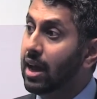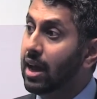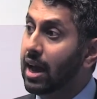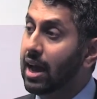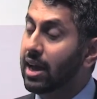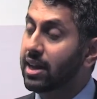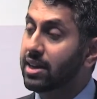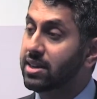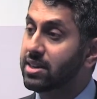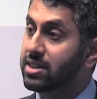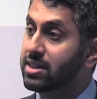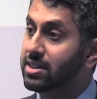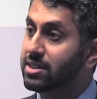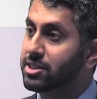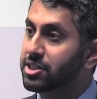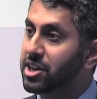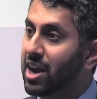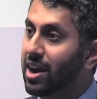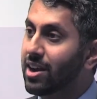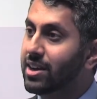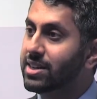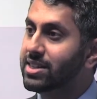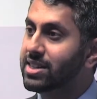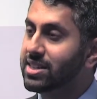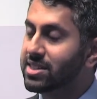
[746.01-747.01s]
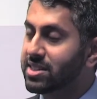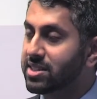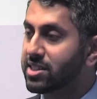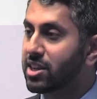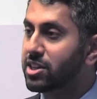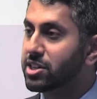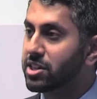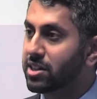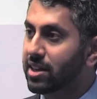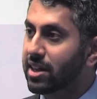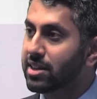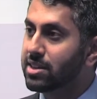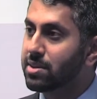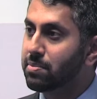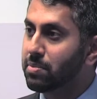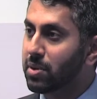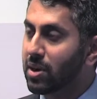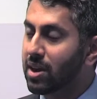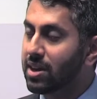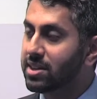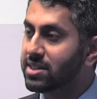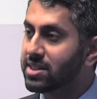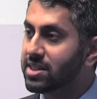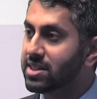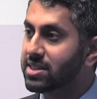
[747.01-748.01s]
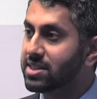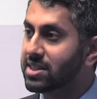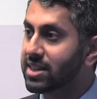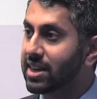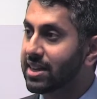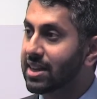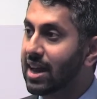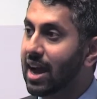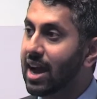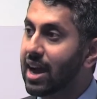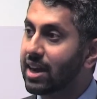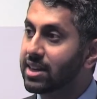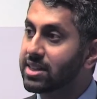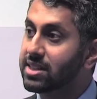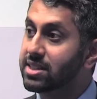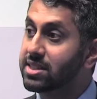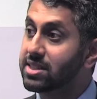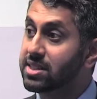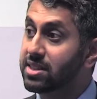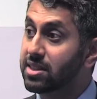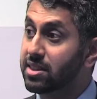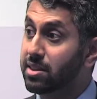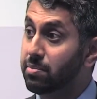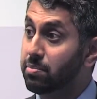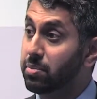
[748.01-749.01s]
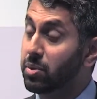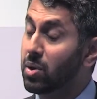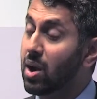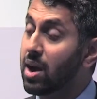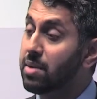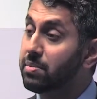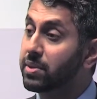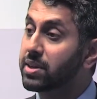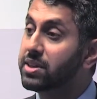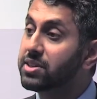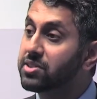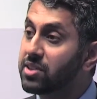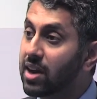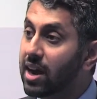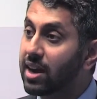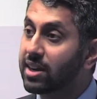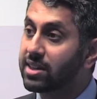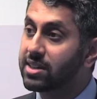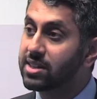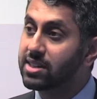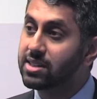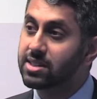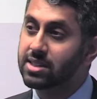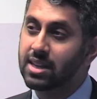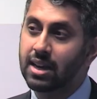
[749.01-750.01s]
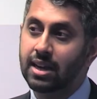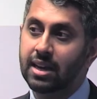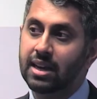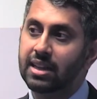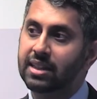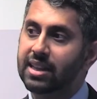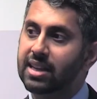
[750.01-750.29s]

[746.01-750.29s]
and charities and social enterprises can act as the prime contractors.